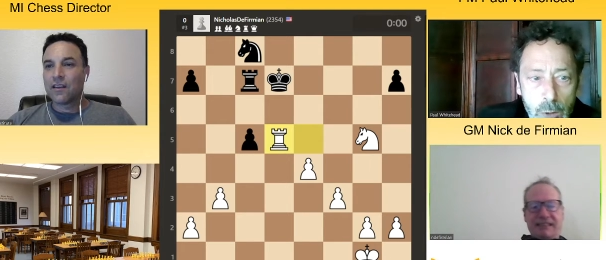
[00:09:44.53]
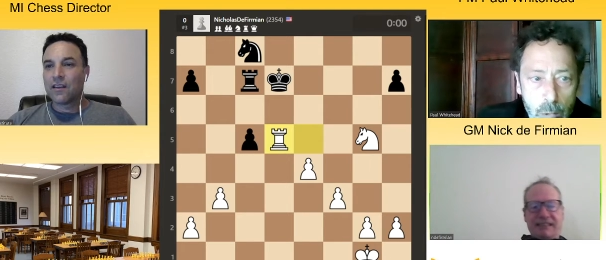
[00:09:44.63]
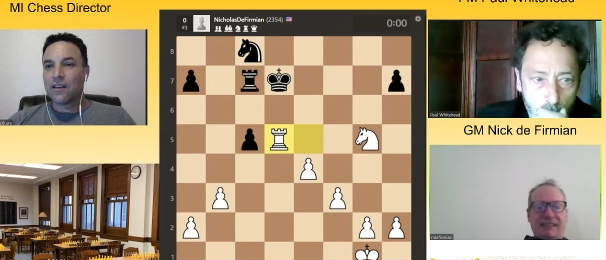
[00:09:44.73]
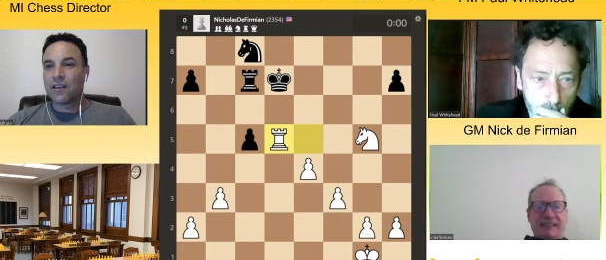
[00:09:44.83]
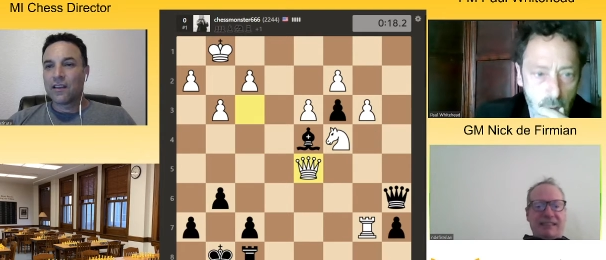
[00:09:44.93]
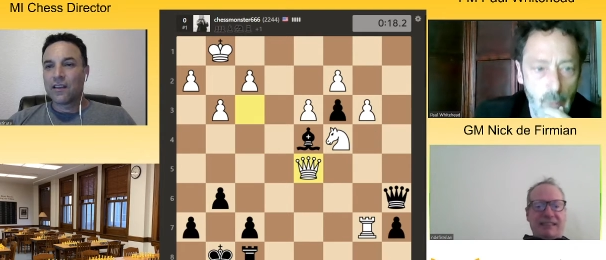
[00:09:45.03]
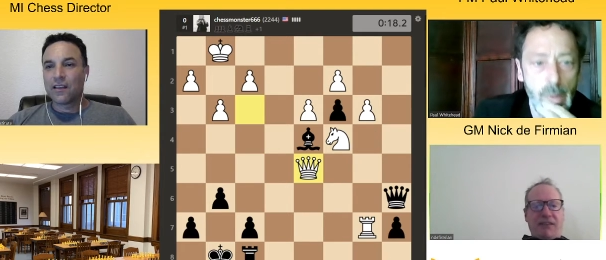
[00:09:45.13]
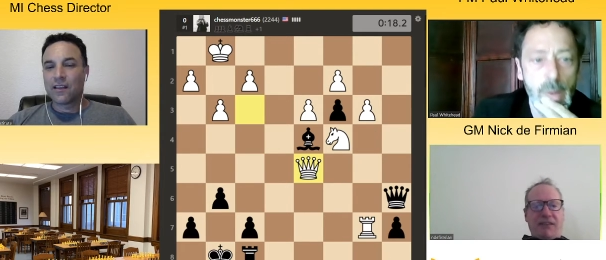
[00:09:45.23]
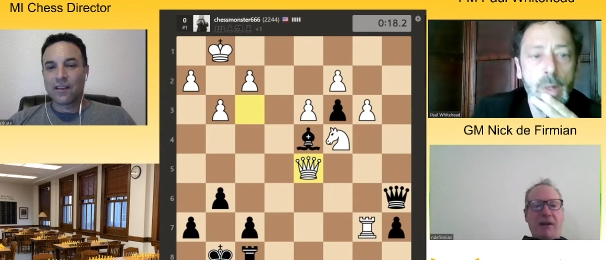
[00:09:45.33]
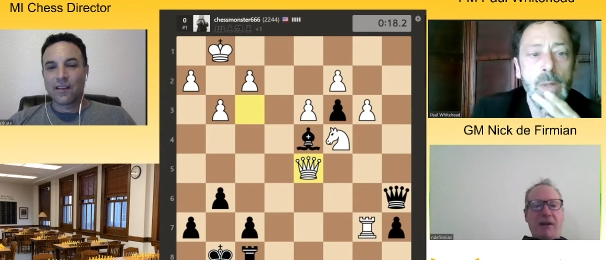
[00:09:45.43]
Speaker 1: Well done
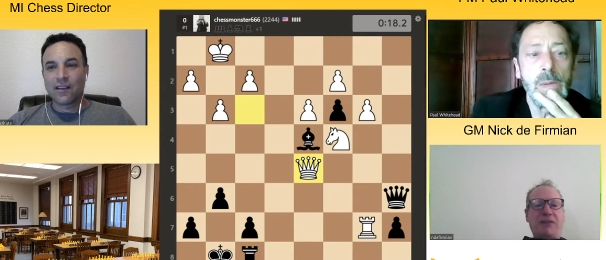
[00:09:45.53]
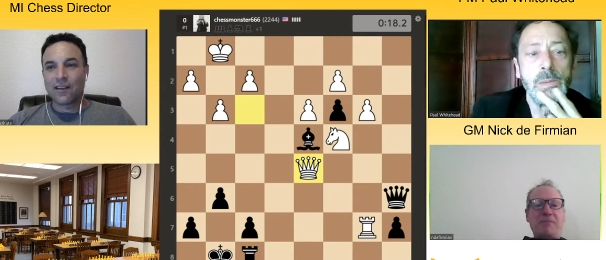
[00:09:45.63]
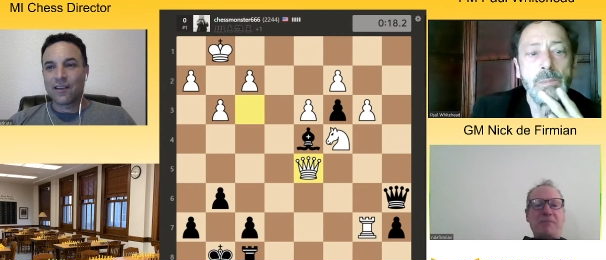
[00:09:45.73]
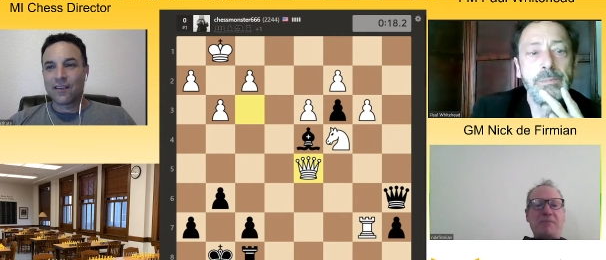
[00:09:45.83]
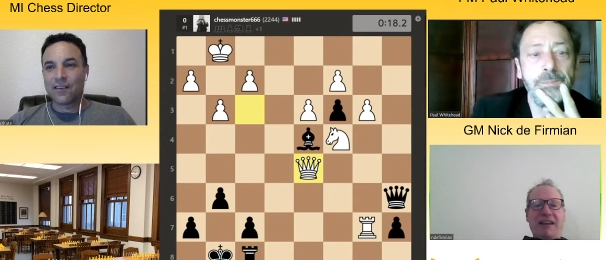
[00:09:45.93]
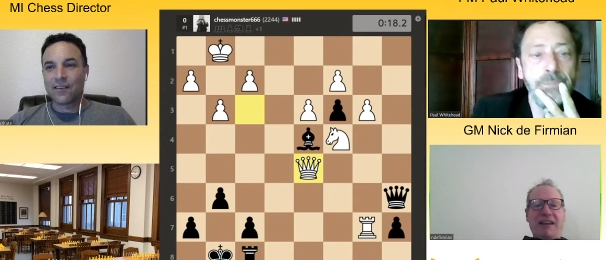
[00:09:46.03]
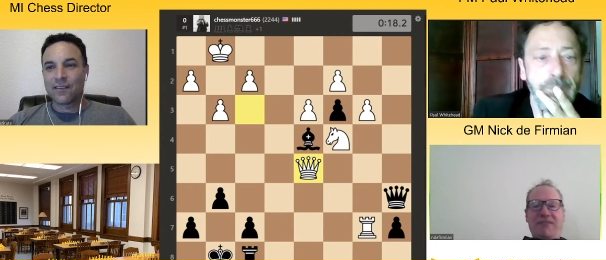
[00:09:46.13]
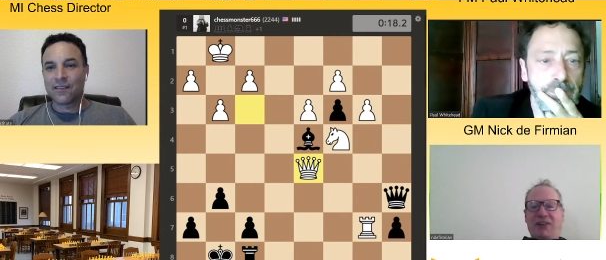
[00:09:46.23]
by F Pawn. I am